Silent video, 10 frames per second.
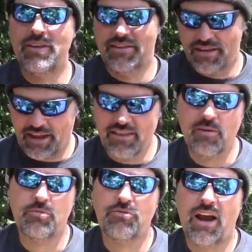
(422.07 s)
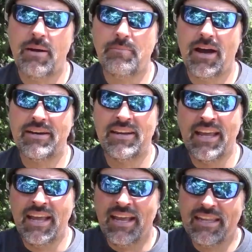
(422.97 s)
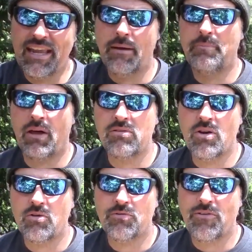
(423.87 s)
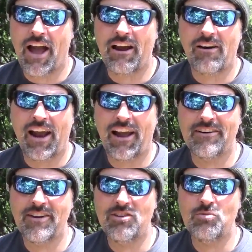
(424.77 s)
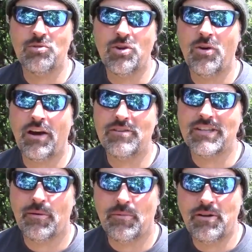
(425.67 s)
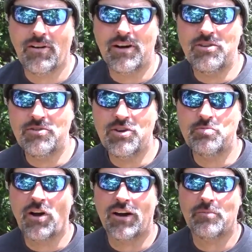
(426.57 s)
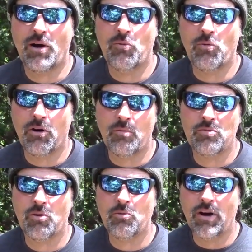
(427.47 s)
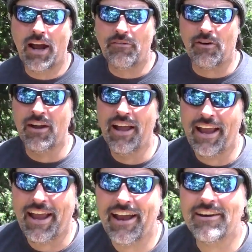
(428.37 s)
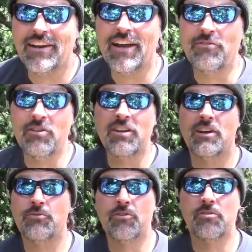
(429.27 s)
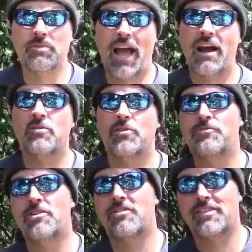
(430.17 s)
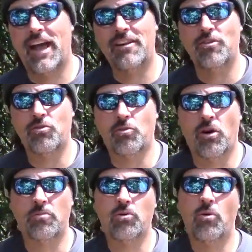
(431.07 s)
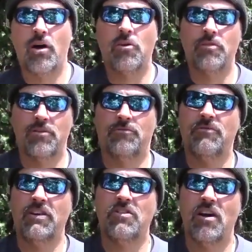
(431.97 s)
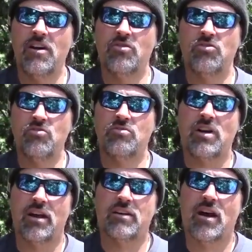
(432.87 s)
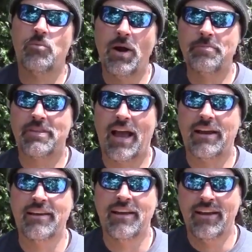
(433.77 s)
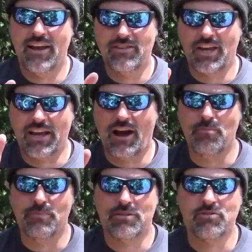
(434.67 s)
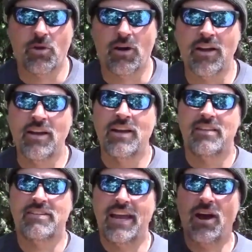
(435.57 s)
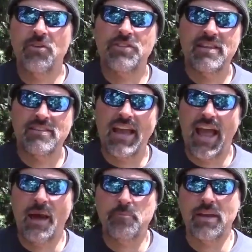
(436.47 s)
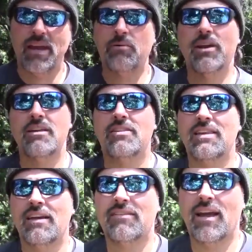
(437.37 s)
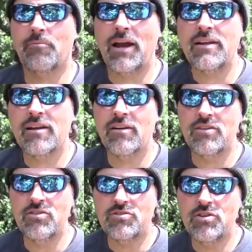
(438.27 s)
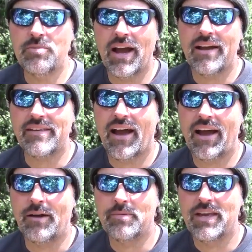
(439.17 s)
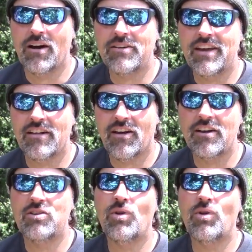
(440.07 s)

Please hit that subscribe button, hit that bell notifier, and uh, you will know every time I'm here on YouTube talking about worms or whatever. And uh, if you're looking for some tackle to fish aside of those worms, go on over to the fish hunt shoot dot com website and check out my store. Stay healthy, stay happy, and I will catch you next time right here on YouTube, guys. I am Kel Kellogg.